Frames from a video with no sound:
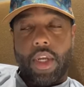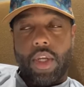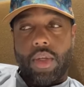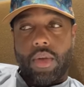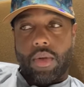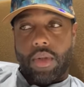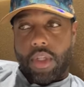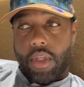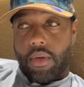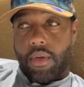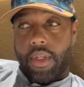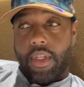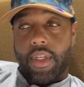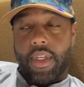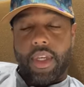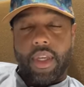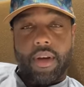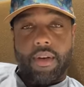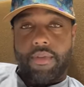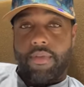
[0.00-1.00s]
You literally
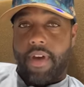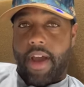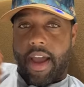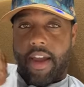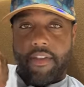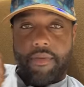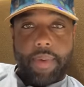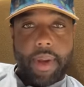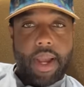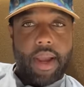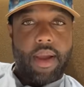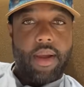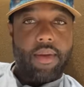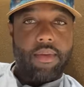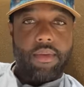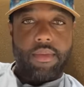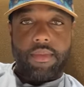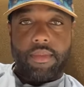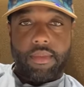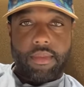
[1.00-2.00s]
could get a five
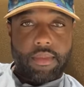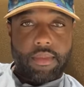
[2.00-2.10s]
pound